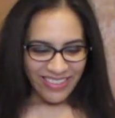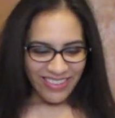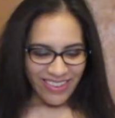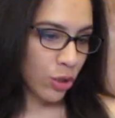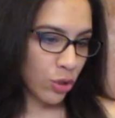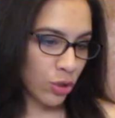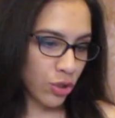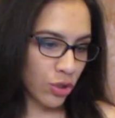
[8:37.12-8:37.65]

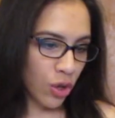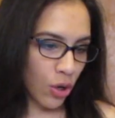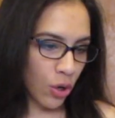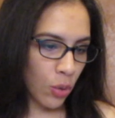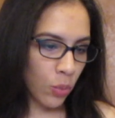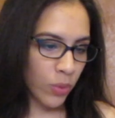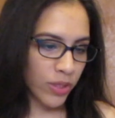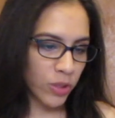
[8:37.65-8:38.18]

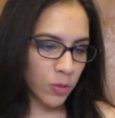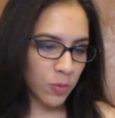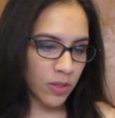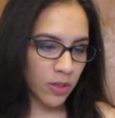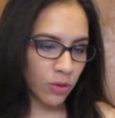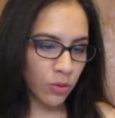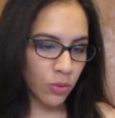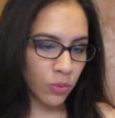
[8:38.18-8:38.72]
So, which
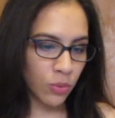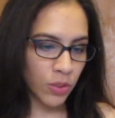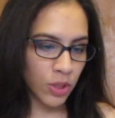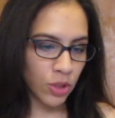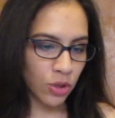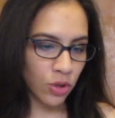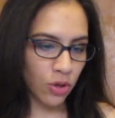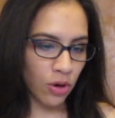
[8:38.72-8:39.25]
mythical
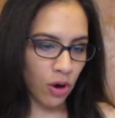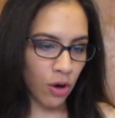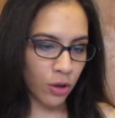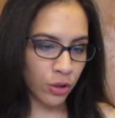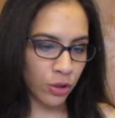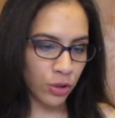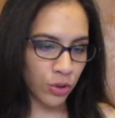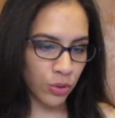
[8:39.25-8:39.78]
creature are
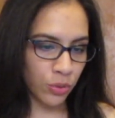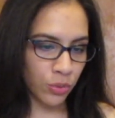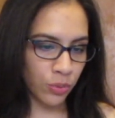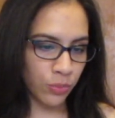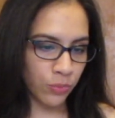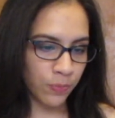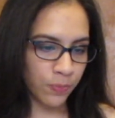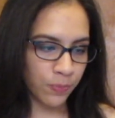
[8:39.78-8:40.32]
you